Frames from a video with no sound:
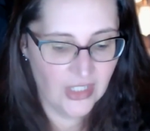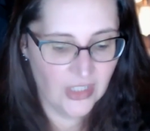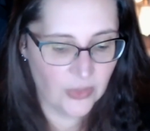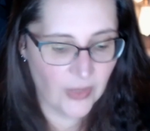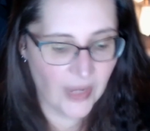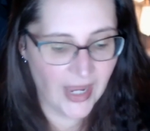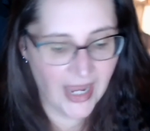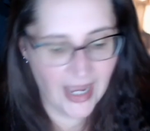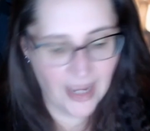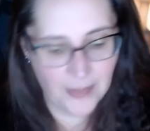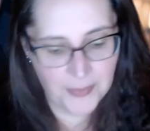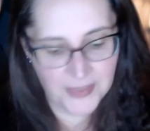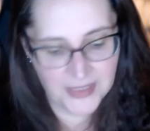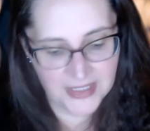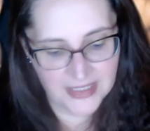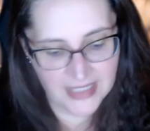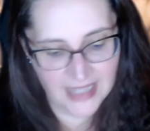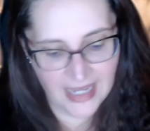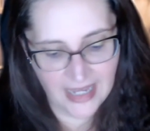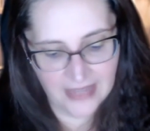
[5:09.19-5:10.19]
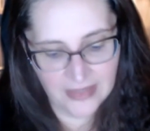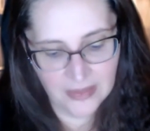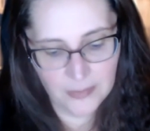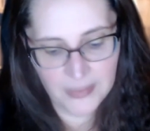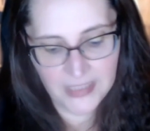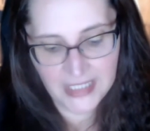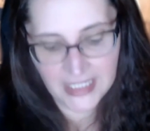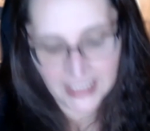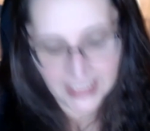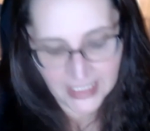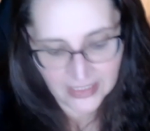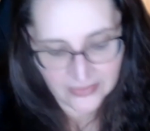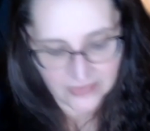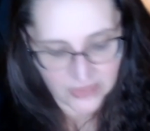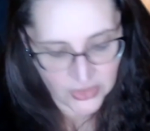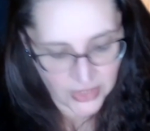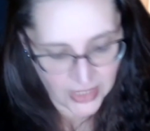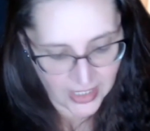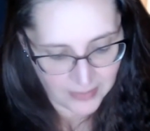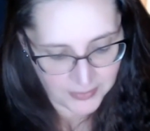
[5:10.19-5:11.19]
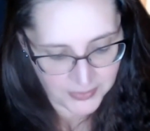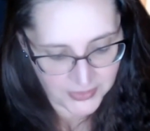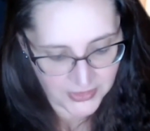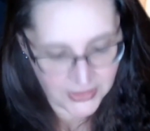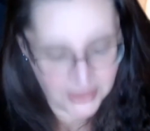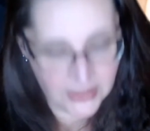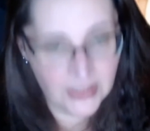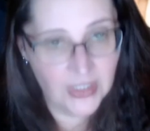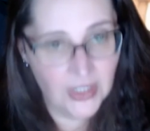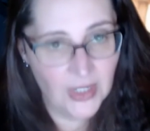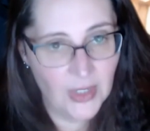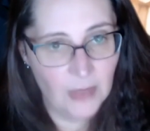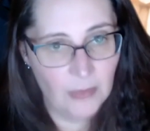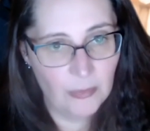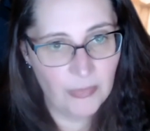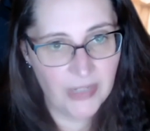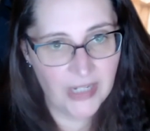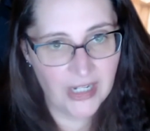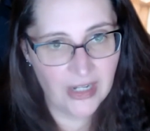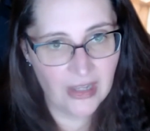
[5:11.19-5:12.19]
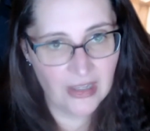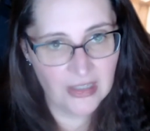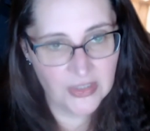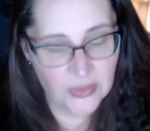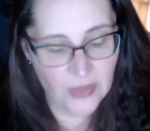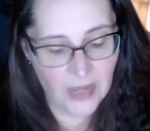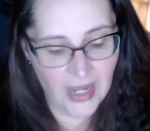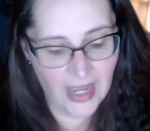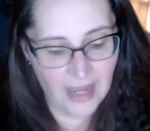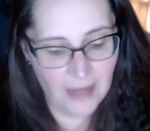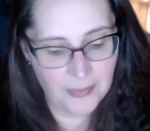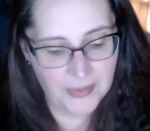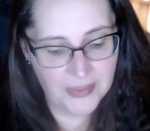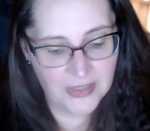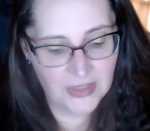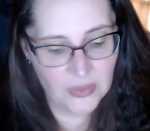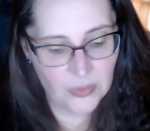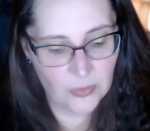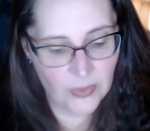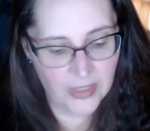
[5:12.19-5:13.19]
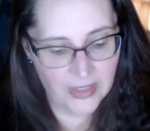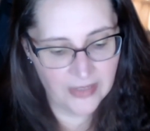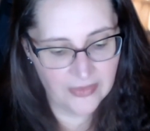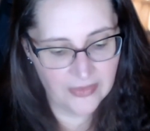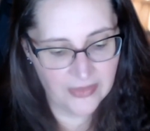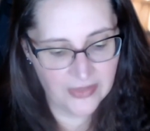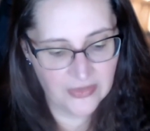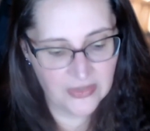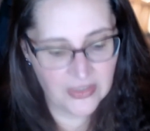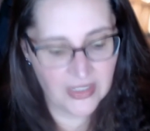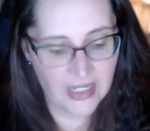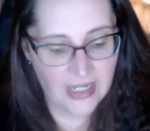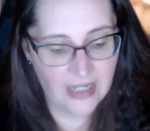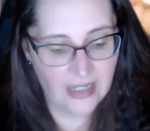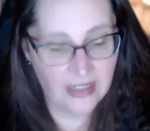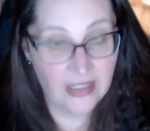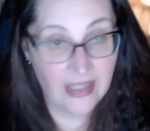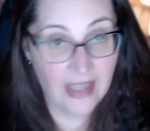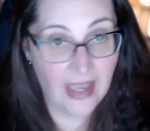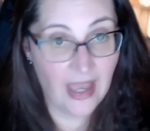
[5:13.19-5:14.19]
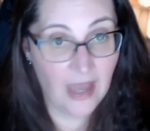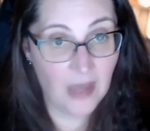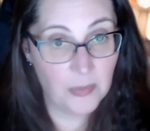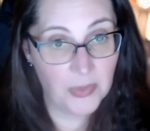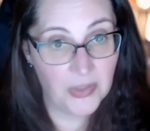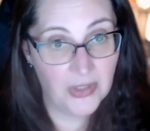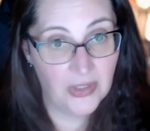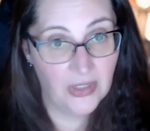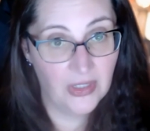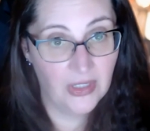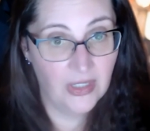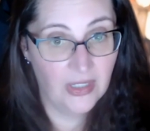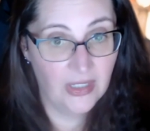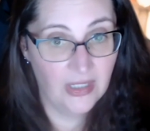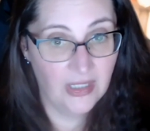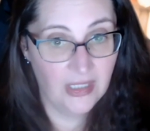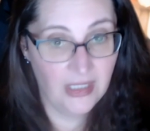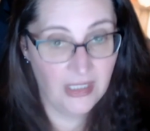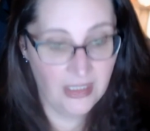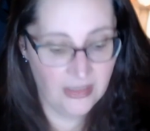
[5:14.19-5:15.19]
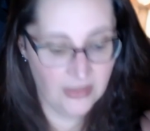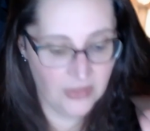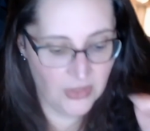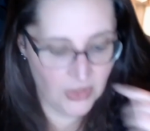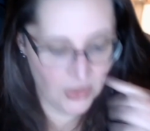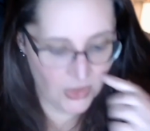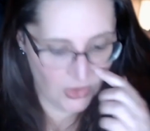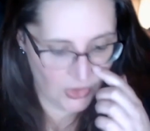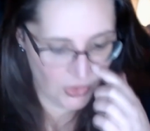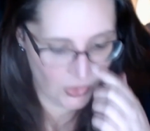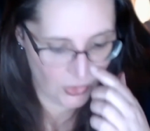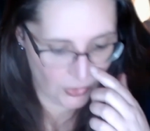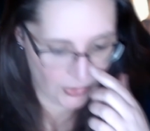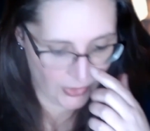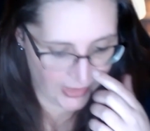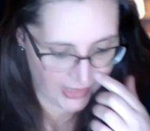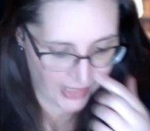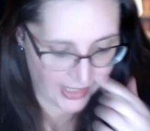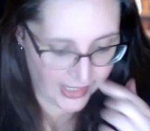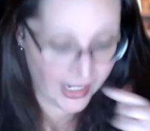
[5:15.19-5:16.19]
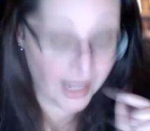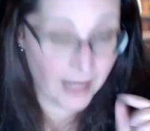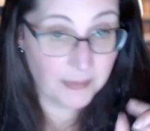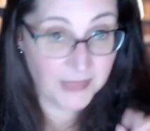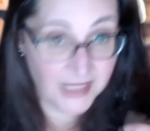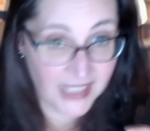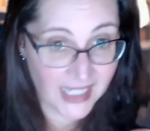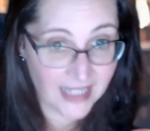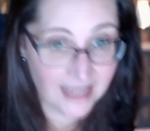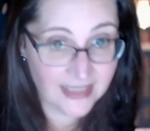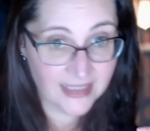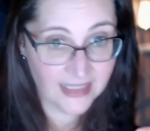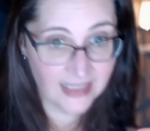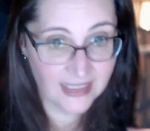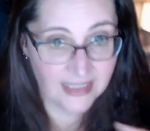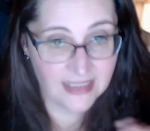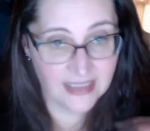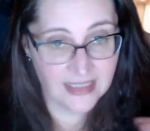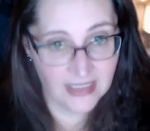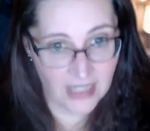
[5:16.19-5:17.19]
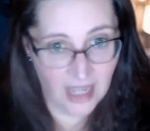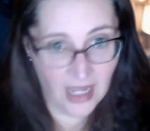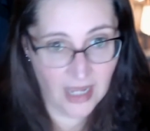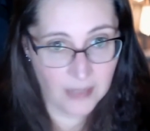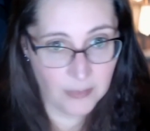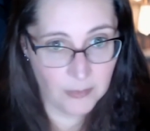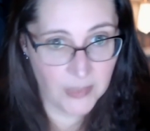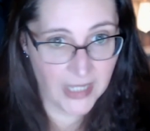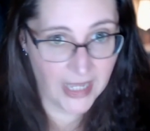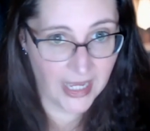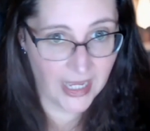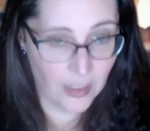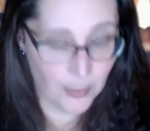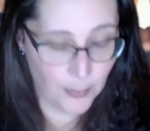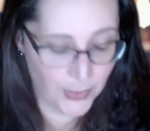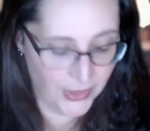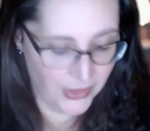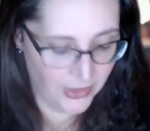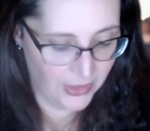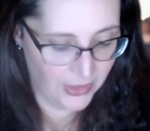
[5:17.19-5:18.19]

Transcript: So it happens at the beginning of a chapter, but it also happens where there's like a gap in the storyline. I'm guessing it's a time gap.